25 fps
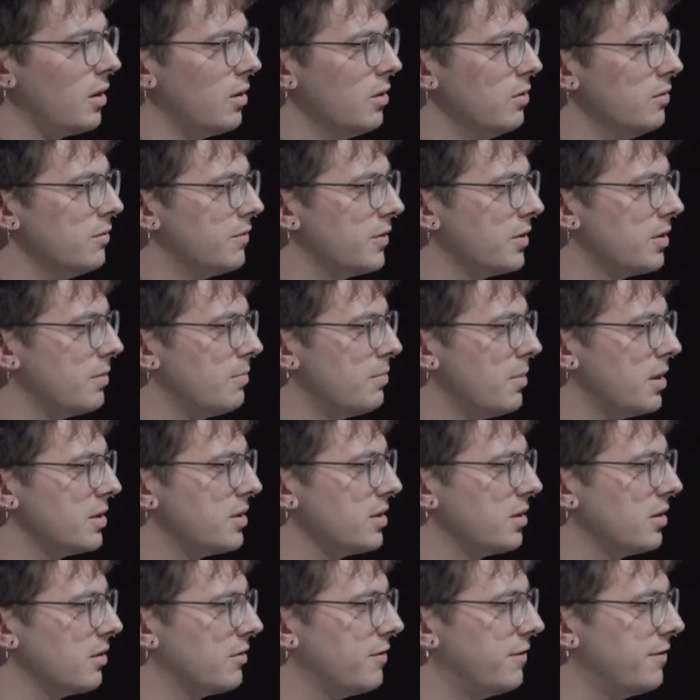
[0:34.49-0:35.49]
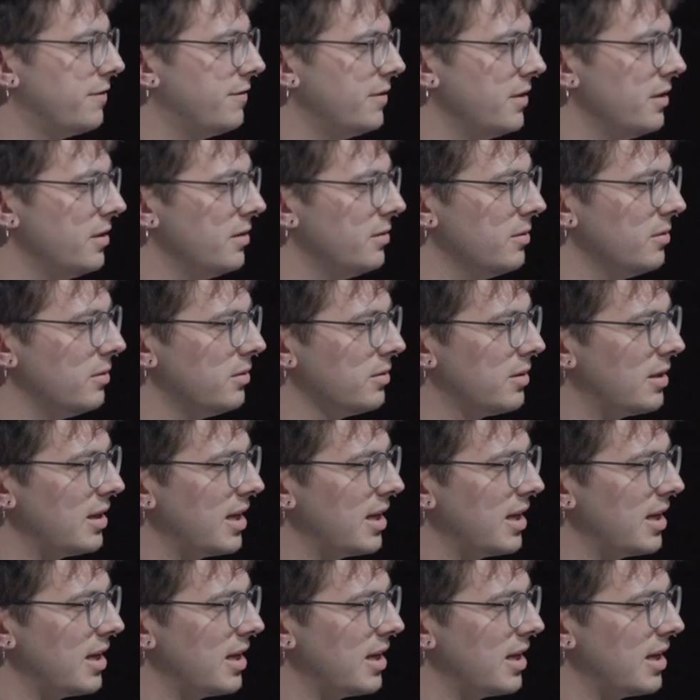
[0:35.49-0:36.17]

over the mudding field